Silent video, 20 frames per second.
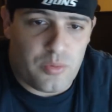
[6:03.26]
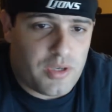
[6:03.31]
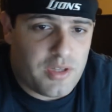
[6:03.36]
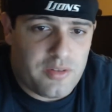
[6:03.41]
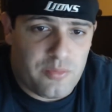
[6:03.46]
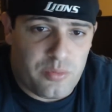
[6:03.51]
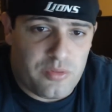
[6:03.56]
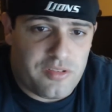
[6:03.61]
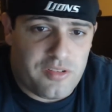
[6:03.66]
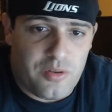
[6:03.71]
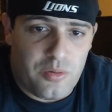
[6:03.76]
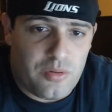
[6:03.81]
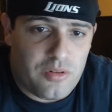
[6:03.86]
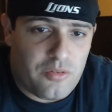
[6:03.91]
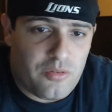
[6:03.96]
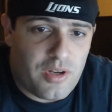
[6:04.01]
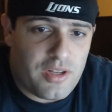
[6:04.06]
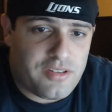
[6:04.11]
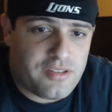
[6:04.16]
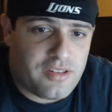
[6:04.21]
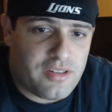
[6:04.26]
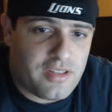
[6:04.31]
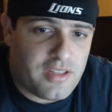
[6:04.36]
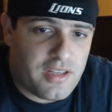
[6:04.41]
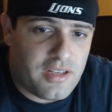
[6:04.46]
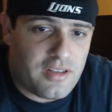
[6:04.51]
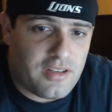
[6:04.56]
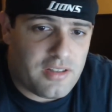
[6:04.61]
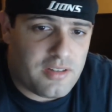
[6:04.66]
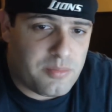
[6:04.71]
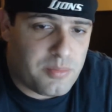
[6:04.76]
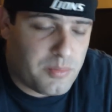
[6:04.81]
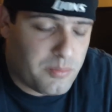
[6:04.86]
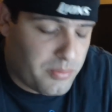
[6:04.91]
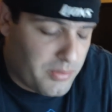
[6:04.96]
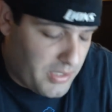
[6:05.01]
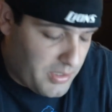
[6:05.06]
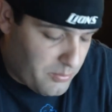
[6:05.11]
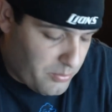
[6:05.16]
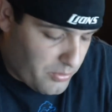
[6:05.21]
does what he was doing the rest of the year. He's
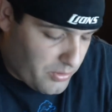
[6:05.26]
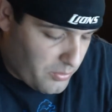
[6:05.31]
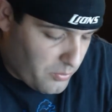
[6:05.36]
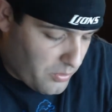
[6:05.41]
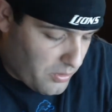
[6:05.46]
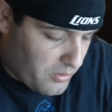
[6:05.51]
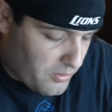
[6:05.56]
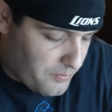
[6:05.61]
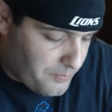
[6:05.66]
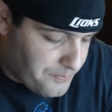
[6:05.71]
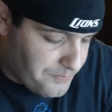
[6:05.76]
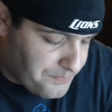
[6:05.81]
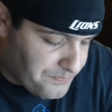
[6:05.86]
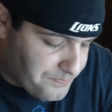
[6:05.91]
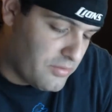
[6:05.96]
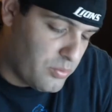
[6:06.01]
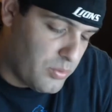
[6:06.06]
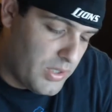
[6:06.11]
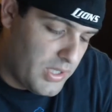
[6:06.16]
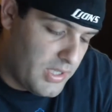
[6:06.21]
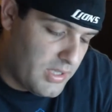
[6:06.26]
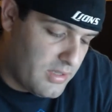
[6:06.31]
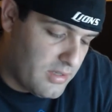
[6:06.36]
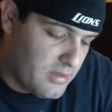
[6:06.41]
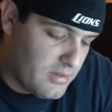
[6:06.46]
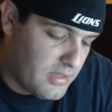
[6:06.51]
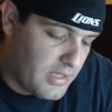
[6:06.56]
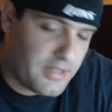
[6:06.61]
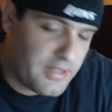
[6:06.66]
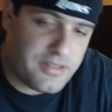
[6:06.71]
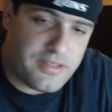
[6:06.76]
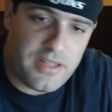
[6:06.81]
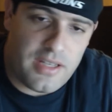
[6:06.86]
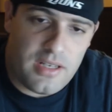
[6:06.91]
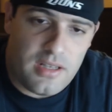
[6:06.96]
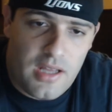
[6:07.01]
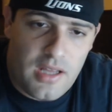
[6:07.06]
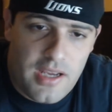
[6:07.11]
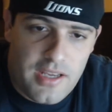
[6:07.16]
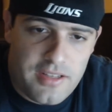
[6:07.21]
been playing pretty well. Next week, like I
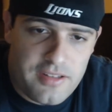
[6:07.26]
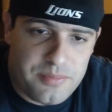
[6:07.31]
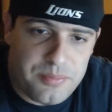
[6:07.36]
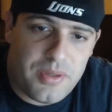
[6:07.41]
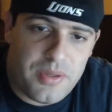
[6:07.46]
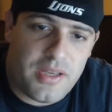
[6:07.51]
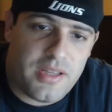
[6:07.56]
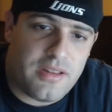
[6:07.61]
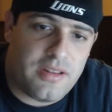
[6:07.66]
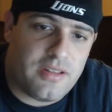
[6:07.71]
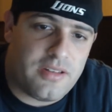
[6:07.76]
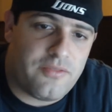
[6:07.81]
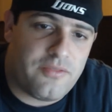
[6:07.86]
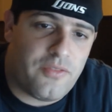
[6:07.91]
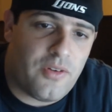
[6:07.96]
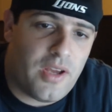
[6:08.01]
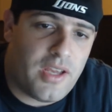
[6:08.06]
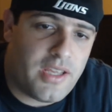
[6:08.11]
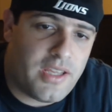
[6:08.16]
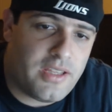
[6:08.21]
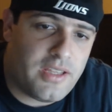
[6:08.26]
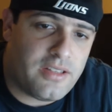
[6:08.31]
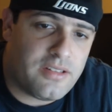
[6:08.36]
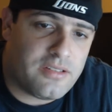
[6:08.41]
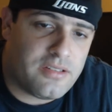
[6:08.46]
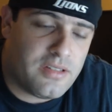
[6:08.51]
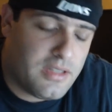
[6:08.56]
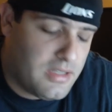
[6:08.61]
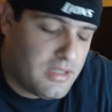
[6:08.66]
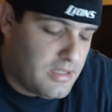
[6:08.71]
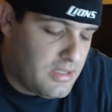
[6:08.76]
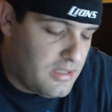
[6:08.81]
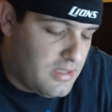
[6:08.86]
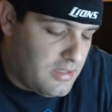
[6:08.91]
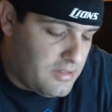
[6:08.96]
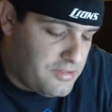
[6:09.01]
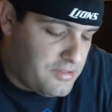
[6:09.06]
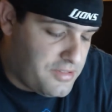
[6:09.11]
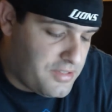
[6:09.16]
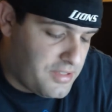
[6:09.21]
said, Lions play the Vikings.
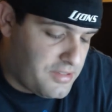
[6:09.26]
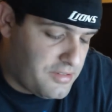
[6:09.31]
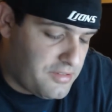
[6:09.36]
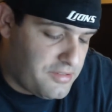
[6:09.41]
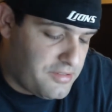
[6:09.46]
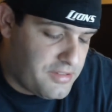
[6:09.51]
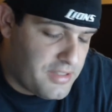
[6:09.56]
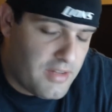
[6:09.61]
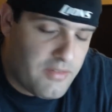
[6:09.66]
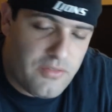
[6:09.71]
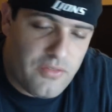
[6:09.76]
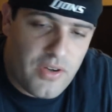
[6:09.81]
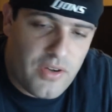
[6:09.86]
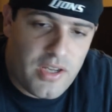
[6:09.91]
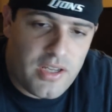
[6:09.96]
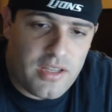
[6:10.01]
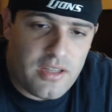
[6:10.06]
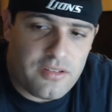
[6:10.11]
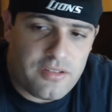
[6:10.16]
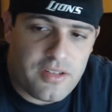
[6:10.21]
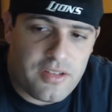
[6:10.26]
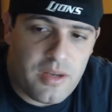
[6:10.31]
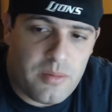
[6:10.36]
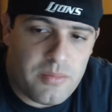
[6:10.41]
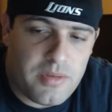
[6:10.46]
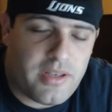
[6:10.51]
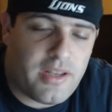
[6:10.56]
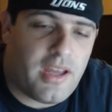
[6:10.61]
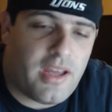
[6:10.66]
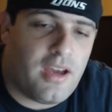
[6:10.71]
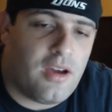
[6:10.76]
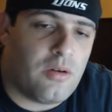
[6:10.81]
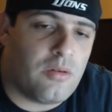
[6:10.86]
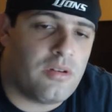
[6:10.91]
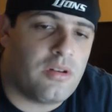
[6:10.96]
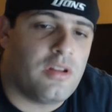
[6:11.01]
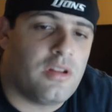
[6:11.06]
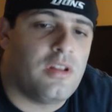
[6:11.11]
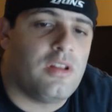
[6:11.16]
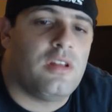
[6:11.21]
6-7 Vikings come to
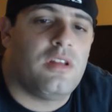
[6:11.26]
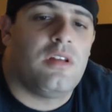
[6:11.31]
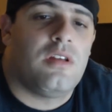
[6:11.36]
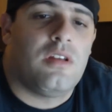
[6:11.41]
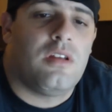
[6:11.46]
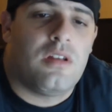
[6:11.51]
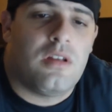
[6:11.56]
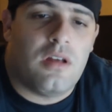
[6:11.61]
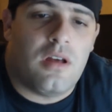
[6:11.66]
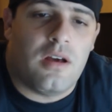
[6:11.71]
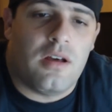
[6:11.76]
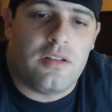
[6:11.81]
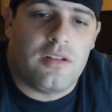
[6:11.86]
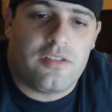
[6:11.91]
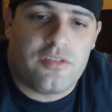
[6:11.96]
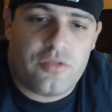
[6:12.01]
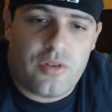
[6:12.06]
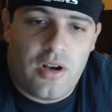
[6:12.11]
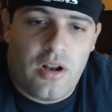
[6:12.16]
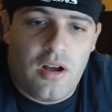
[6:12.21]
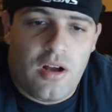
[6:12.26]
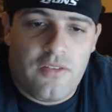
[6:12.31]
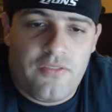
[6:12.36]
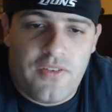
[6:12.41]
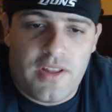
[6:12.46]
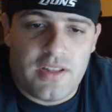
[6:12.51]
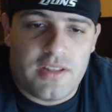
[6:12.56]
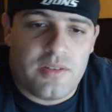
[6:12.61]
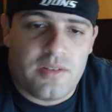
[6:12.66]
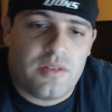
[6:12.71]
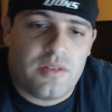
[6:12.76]
town. Straight off